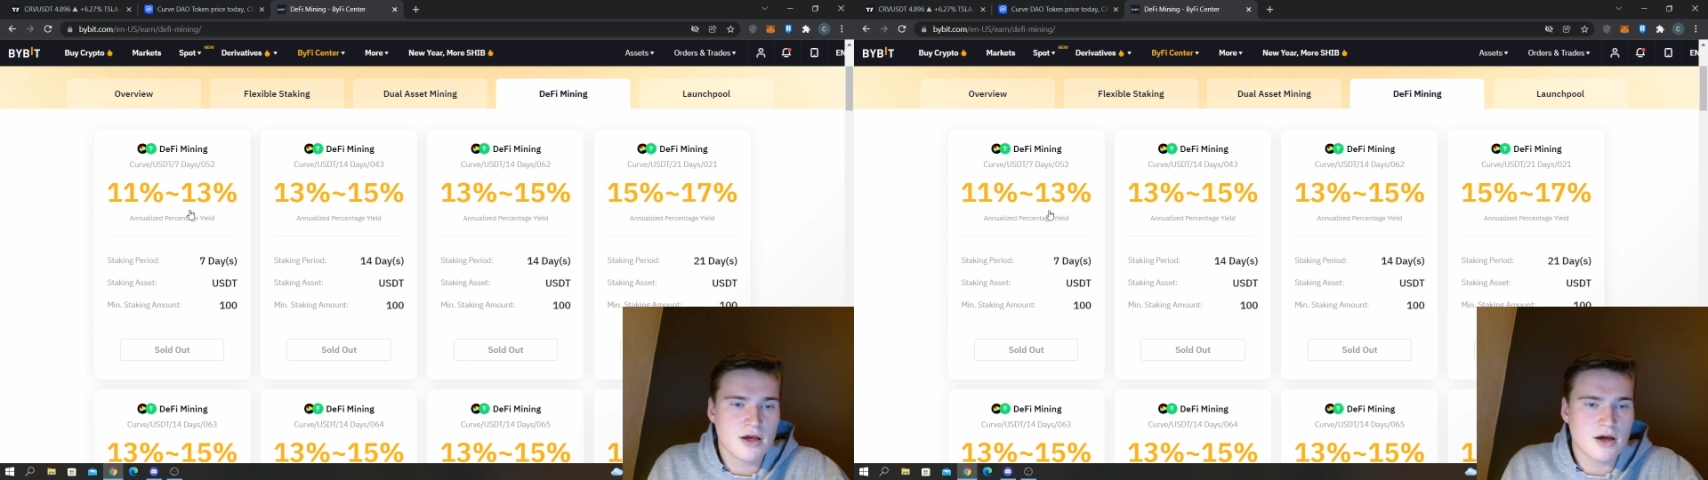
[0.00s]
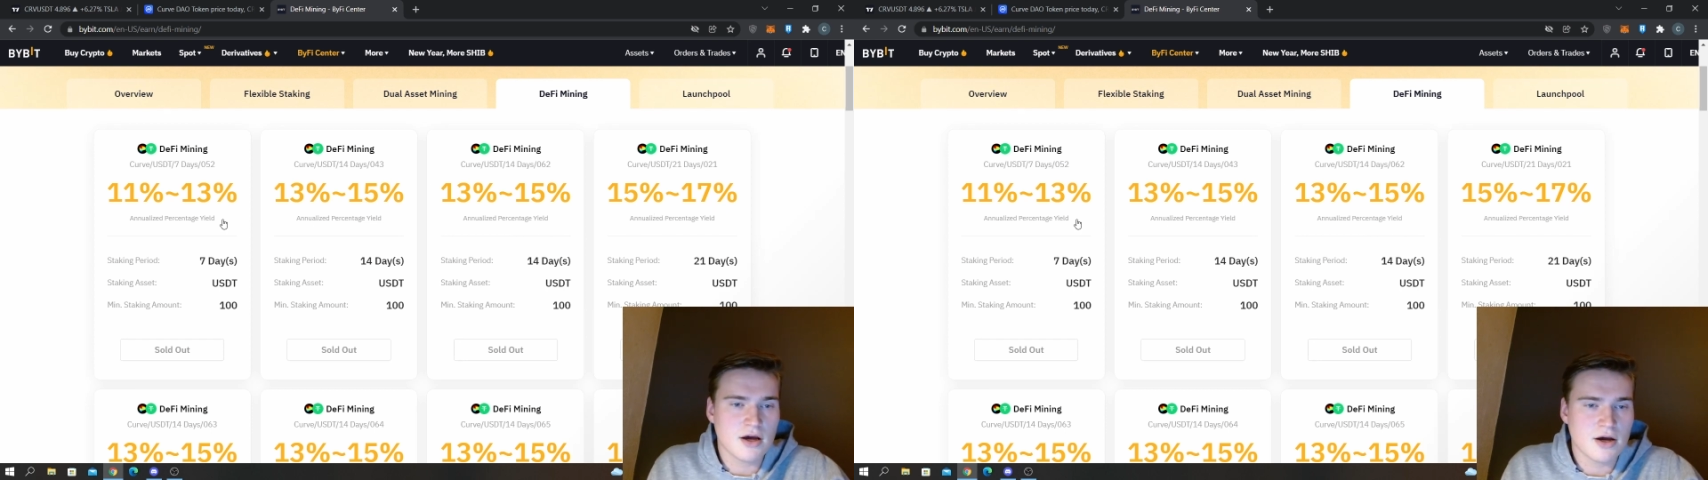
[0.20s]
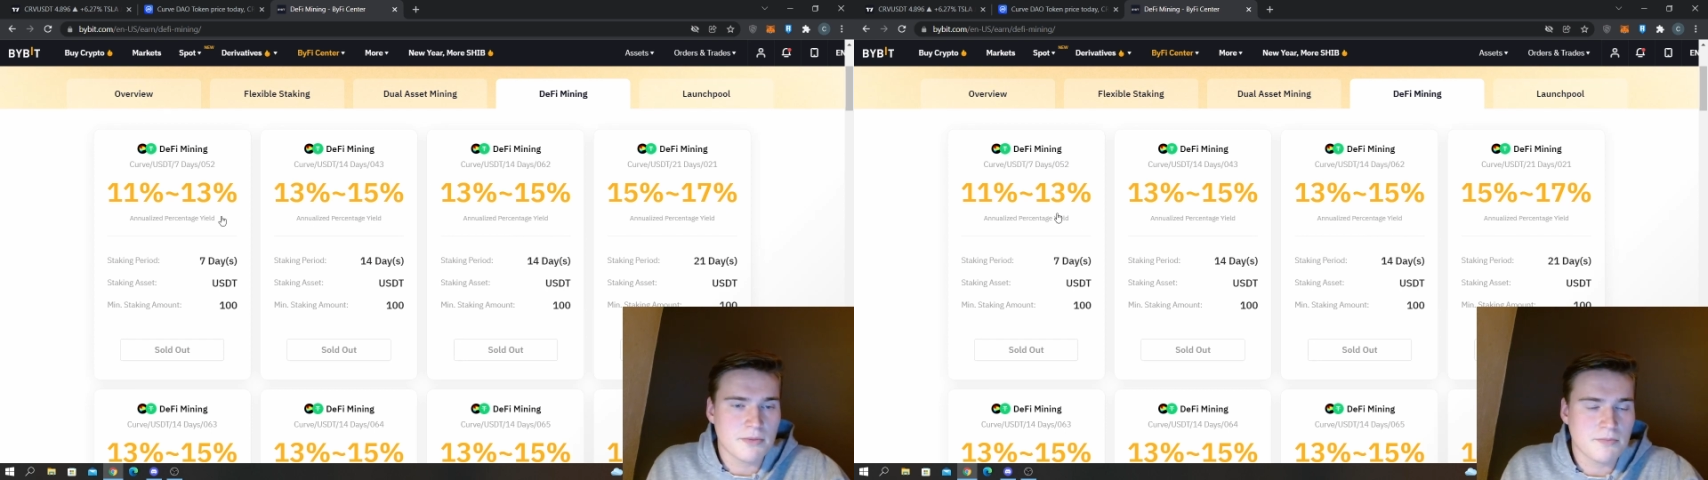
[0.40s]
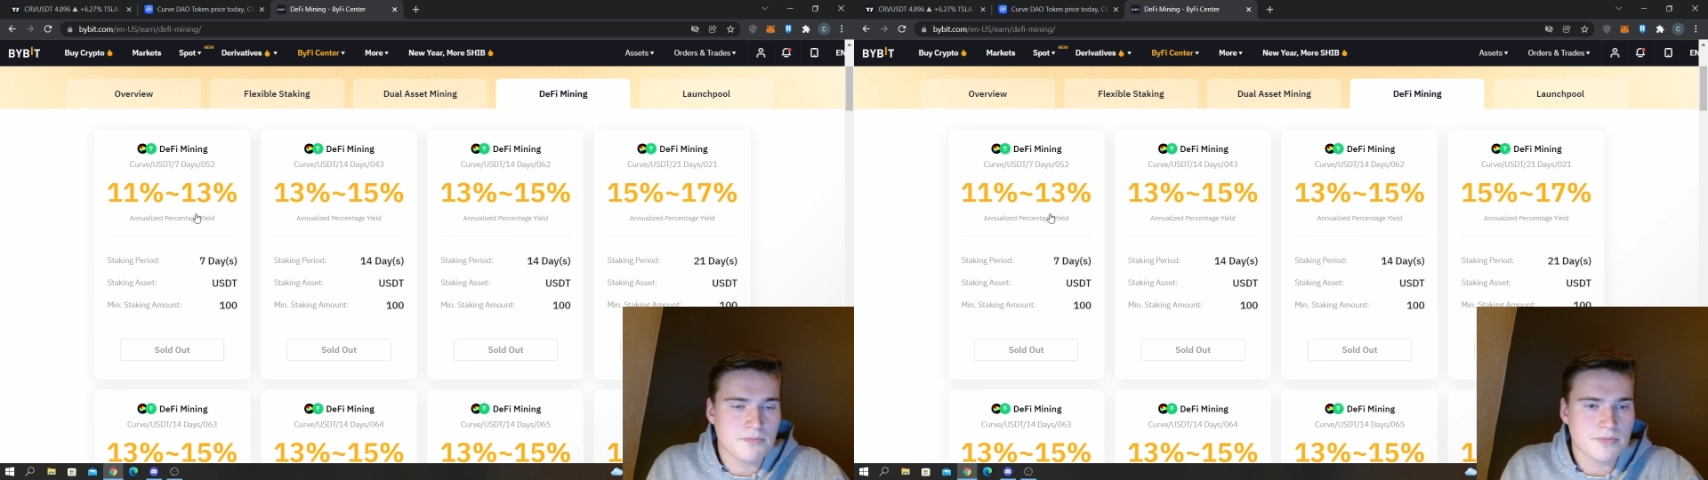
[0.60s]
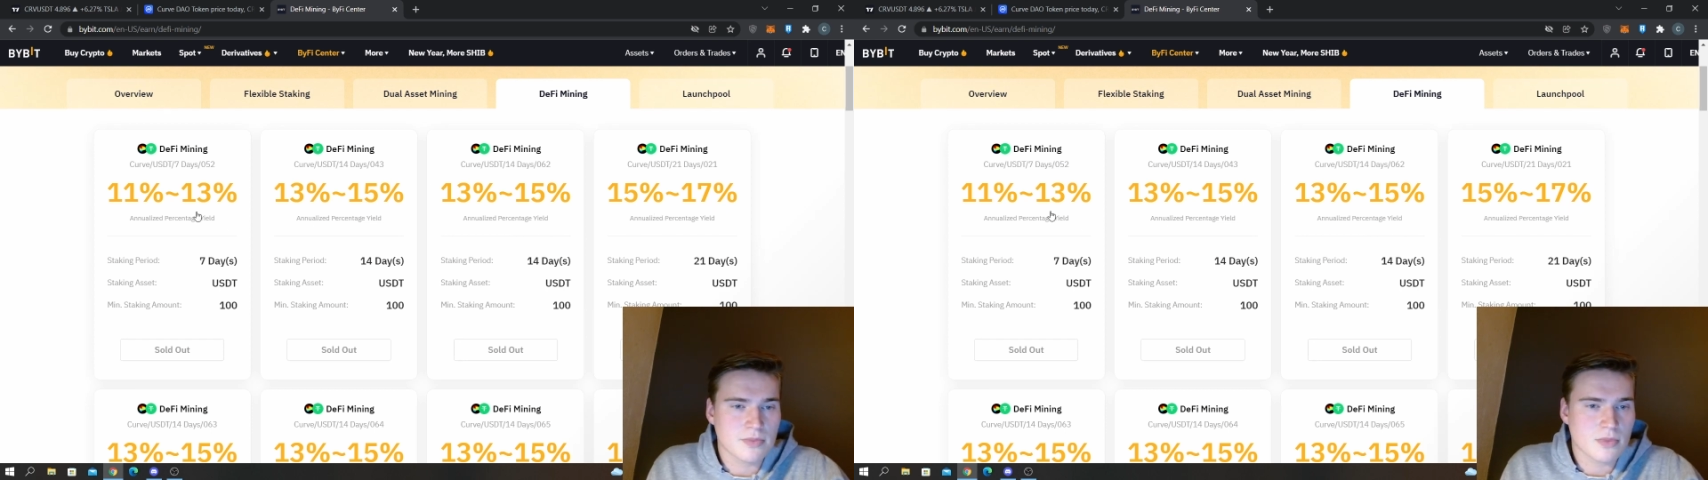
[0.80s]

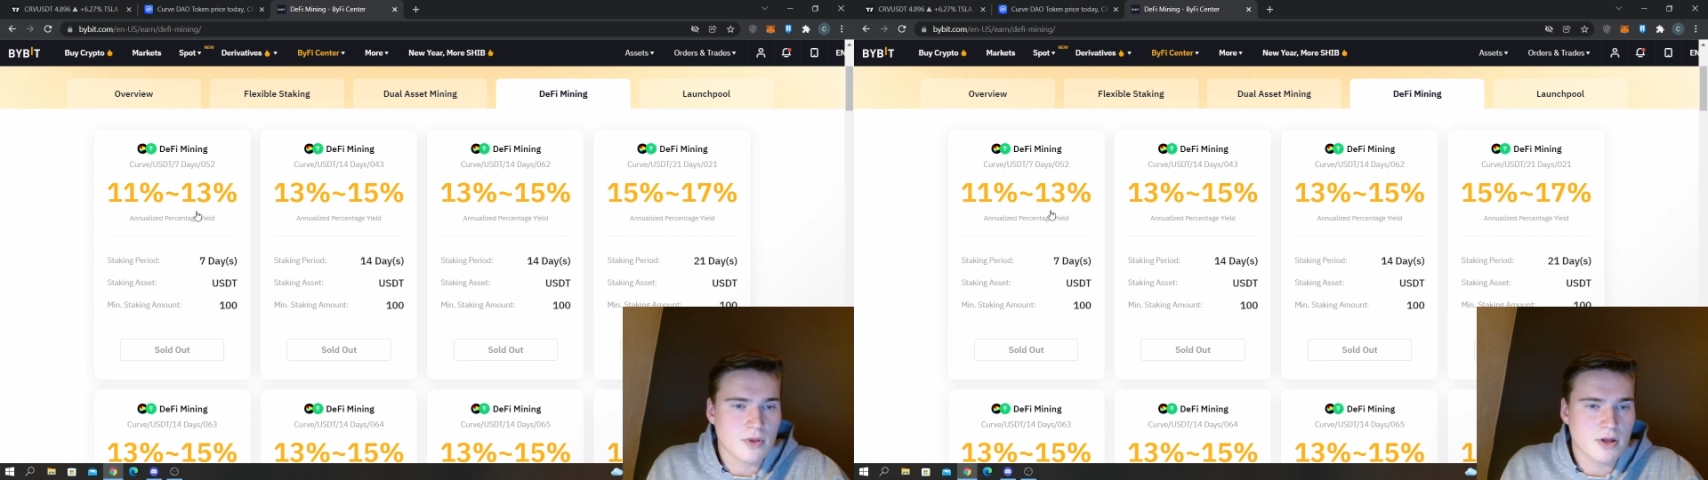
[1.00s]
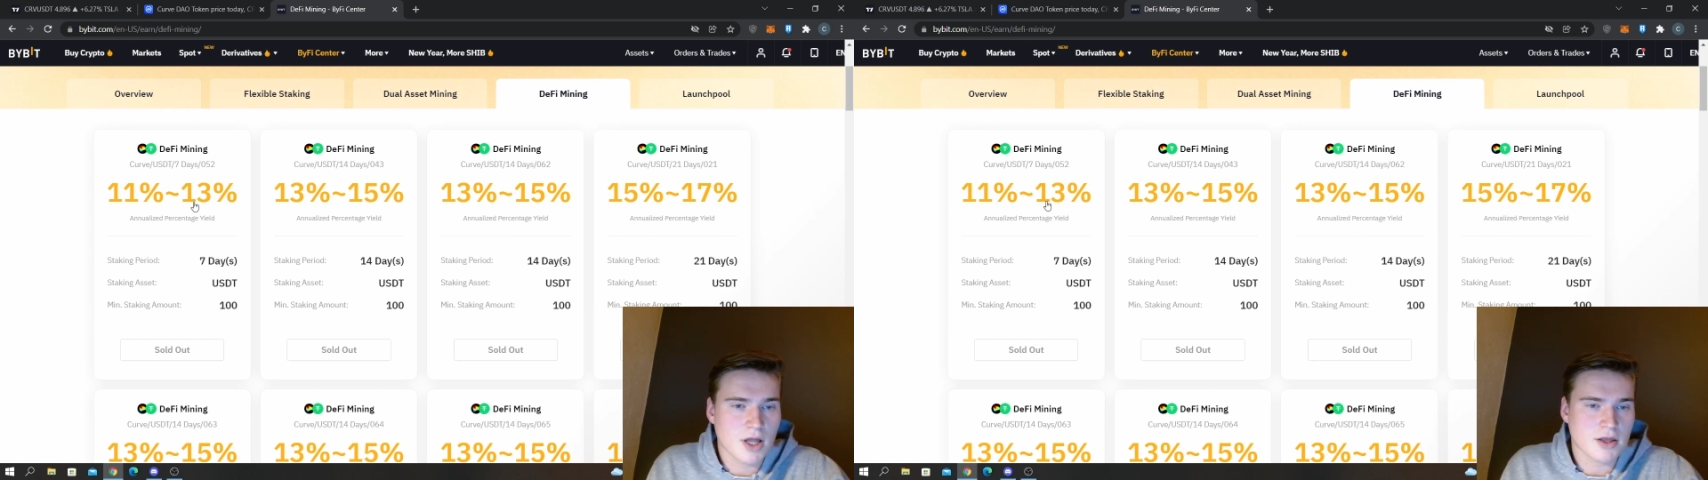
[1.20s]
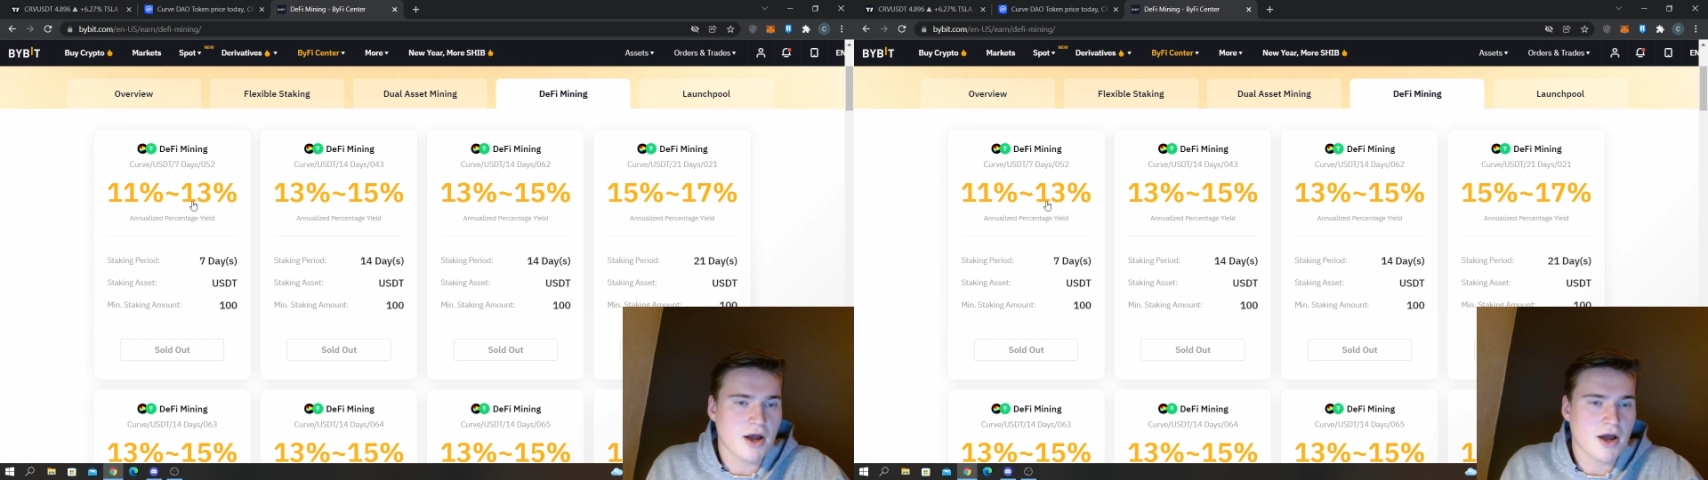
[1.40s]
Not the